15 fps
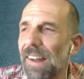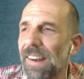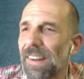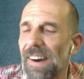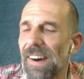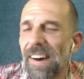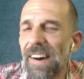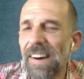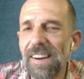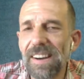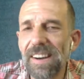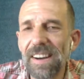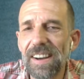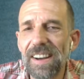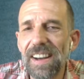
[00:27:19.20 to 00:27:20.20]
I know
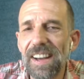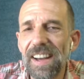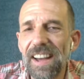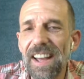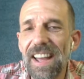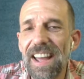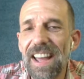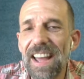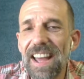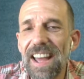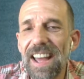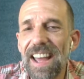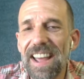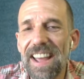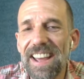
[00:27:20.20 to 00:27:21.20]
that story.
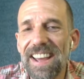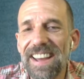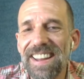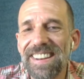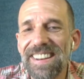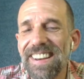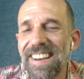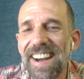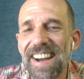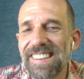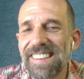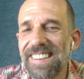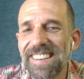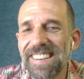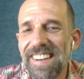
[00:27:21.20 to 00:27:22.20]
And I
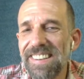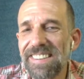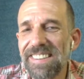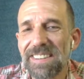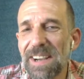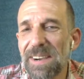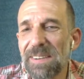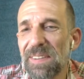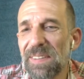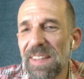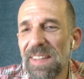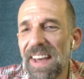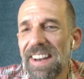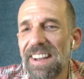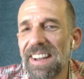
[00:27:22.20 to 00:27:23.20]
said, God doesn't care about
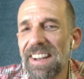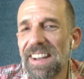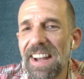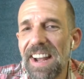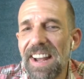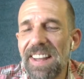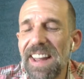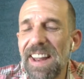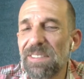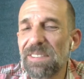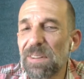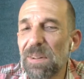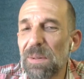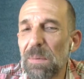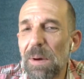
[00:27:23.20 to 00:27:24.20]
that. And then after a
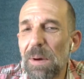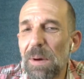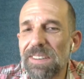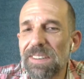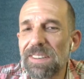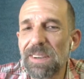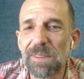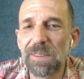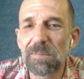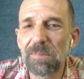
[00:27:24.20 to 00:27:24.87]
little pause, she goes,